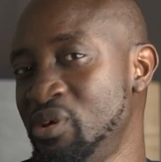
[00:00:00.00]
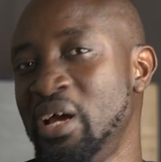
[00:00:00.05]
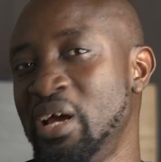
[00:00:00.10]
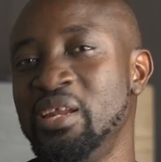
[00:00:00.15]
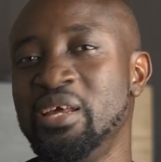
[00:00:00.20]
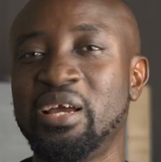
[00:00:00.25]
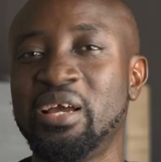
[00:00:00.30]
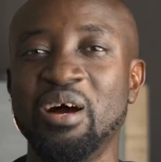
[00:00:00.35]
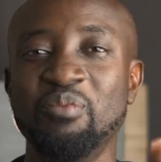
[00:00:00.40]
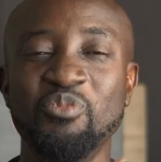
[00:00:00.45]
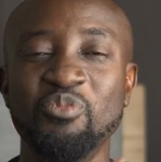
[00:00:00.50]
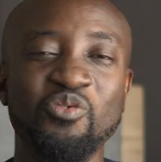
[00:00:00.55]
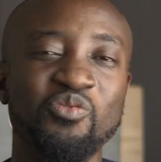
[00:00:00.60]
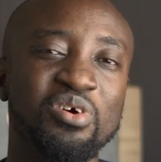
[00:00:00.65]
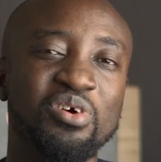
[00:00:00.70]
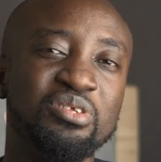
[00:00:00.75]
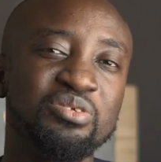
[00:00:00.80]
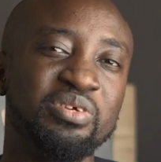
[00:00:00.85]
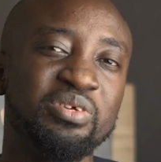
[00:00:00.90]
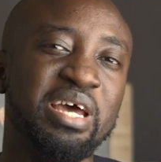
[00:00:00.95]
that they can move
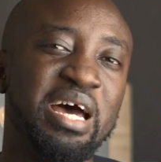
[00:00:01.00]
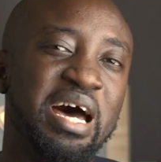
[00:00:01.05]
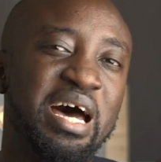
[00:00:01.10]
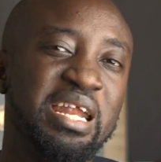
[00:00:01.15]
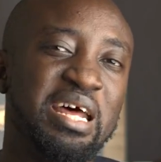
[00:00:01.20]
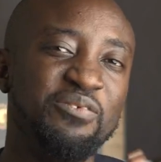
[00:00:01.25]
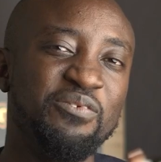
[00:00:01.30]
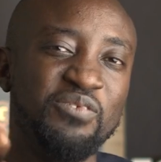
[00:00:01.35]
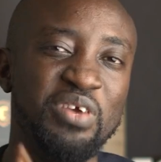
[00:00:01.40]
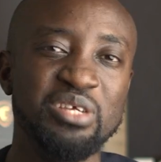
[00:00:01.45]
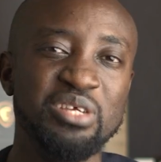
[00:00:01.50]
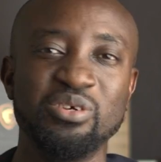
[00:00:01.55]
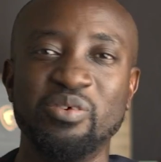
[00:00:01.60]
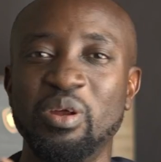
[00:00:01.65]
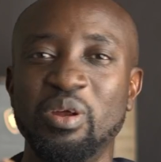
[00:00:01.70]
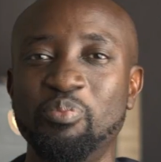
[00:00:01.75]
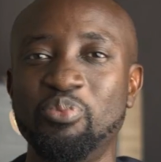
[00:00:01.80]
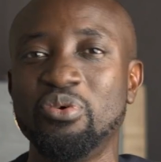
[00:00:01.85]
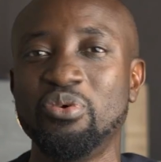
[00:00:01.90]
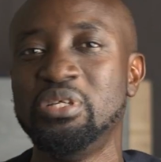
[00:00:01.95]
on to the other phase of
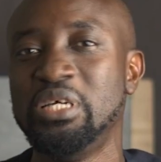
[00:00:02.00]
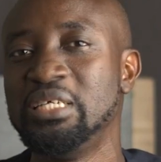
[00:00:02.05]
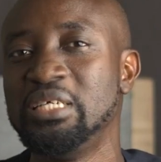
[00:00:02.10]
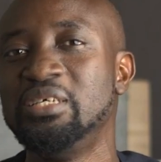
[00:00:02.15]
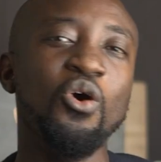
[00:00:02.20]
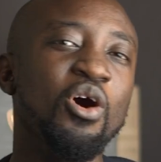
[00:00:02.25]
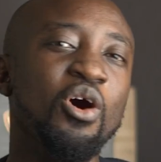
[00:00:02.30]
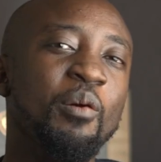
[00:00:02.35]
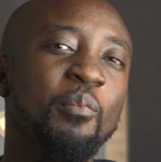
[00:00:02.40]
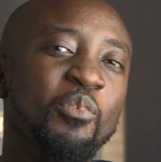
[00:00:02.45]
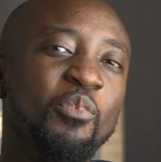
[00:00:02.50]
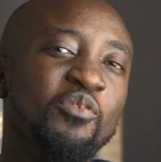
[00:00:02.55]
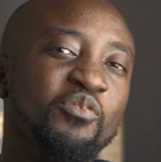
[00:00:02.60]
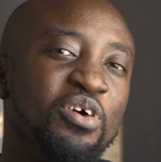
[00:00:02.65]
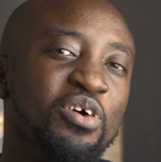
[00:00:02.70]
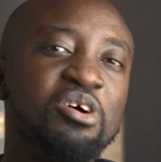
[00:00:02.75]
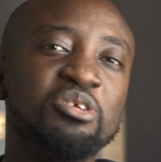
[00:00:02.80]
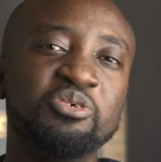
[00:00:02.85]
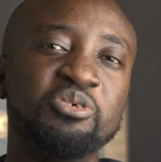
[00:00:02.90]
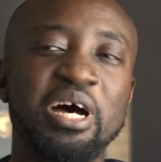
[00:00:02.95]
the project or move
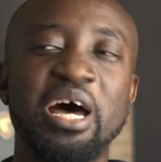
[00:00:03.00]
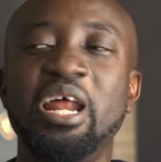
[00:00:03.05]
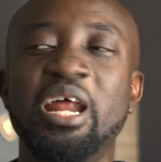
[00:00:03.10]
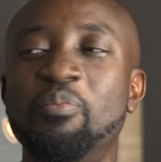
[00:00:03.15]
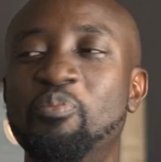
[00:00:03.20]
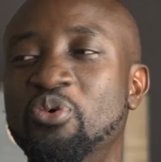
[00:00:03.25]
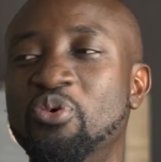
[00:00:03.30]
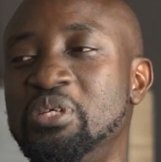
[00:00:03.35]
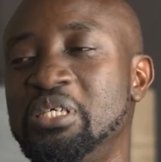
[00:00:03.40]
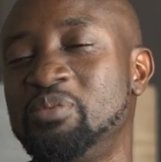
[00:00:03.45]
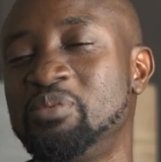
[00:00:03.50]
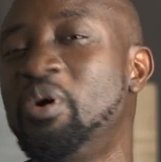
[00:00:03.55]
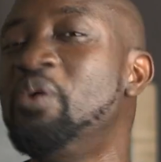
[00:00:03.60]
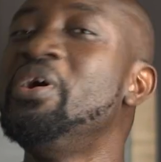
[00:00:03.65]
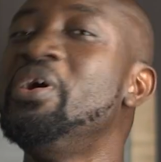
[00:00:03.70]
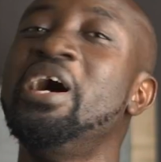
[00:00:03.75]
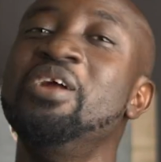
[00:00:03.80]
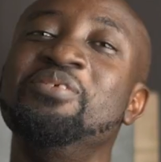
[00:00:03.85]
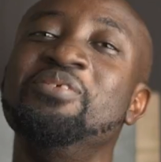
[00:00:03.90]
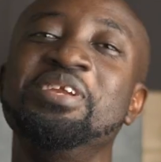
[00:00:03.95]
on to other projects. But
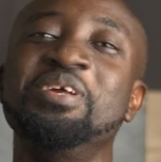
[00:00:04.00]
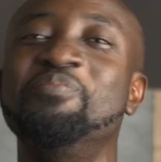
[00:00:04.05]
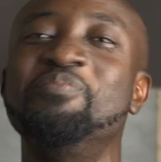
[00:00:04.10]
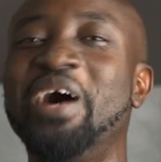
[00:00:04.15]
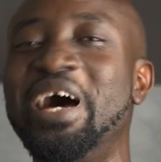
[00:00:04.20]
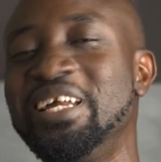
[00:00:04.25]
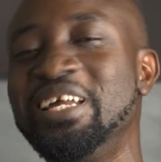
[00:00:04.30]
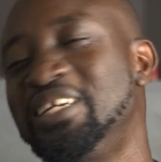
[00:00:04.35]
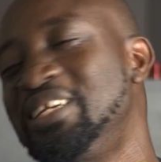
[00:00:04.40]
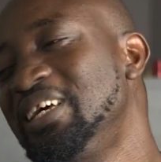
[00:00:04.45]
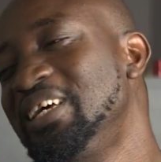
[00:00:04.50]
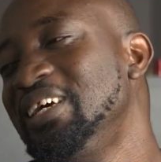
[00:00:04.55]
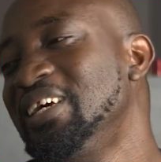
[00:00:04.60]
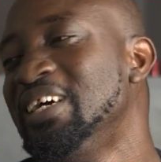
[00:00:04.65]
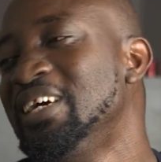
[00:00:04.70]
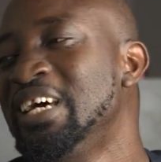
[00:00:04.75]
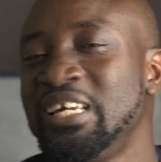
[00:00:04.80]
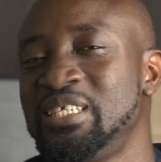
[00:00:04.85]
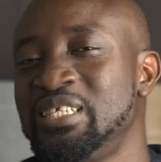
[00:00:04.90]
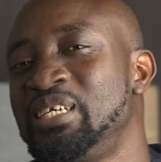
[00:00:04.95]
when you're doing it by
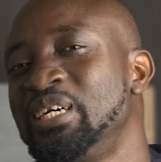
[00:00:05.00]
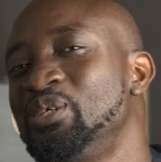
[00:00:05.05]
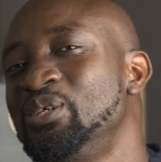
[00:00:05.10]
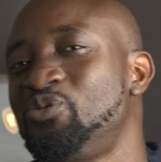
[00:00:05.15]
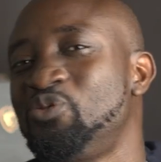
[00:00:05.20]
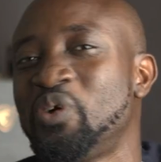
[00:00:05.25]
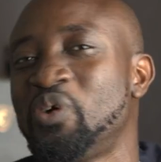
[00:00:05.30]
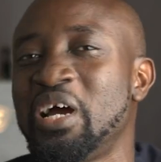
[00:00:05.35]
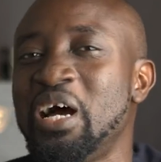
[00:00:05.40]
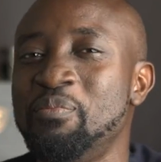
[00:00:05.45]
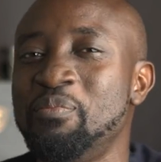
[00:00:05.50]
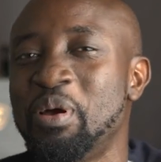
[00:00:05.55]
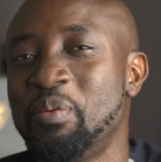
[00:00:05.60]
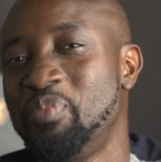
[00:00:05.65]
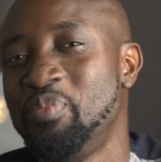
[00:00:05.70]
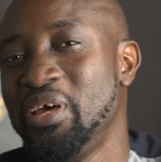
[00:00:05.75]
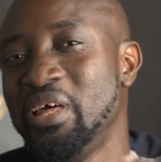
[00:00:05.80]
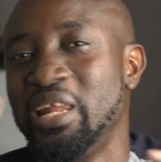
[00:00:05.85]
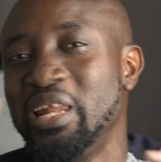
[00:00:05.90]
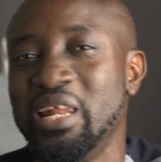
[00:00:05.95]
day, they tend to come a
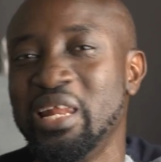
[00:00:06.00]
bit